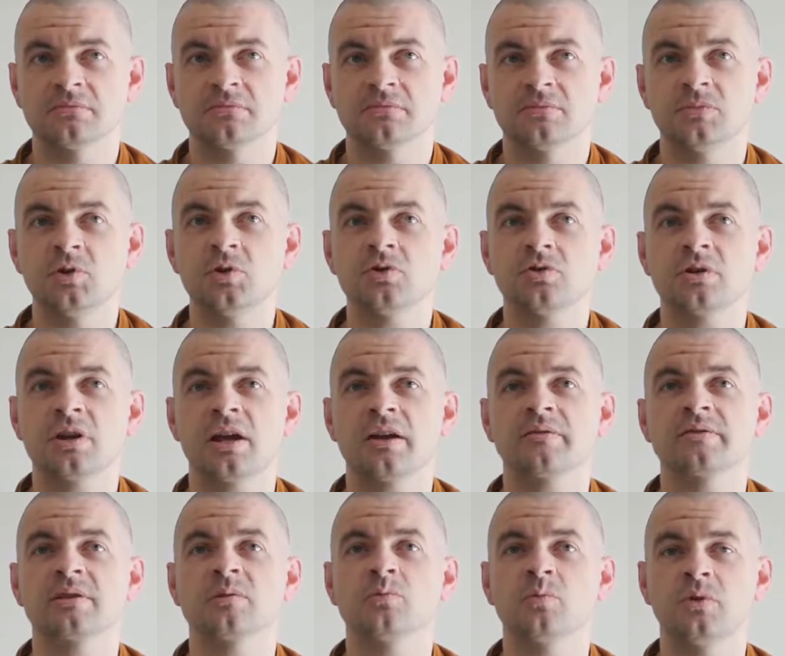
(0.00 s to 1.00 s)
You should have
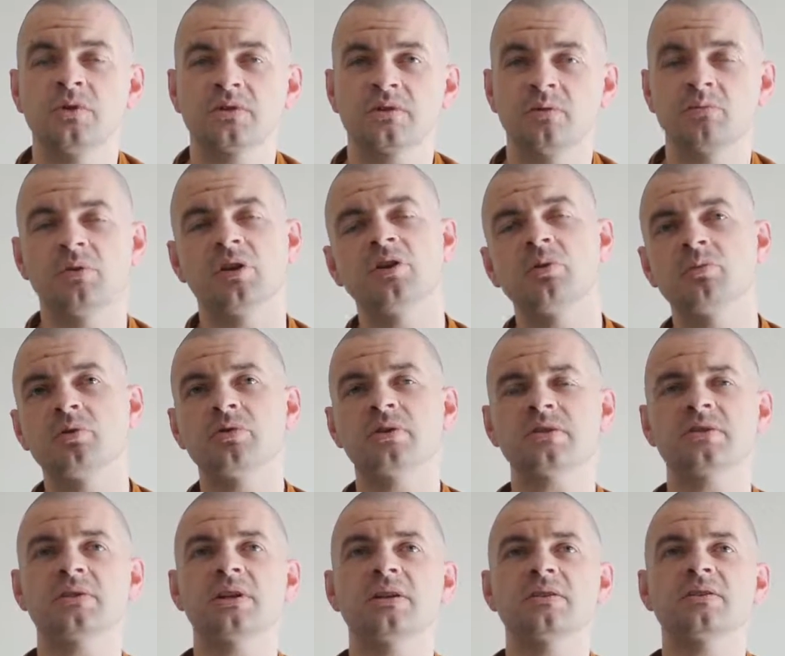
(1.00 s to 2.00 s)
some wisdom. And the Buddha
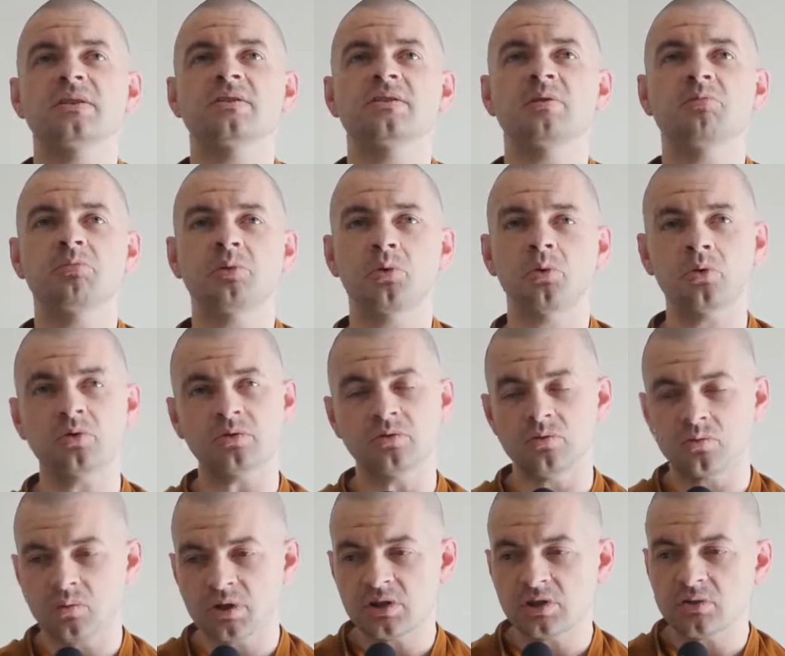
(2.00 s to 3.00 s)
says it's important
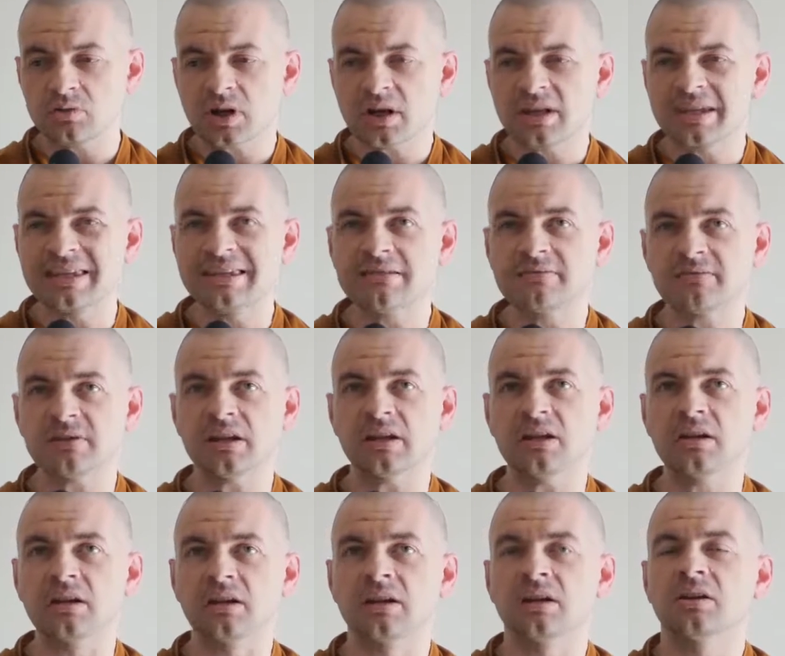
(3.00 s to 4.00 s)
when you are giving
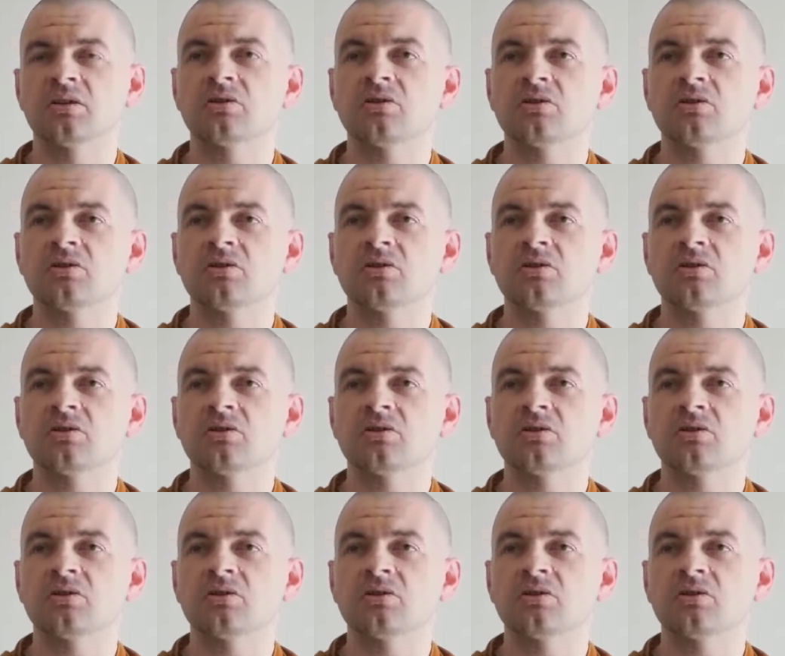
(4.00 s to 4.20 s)
to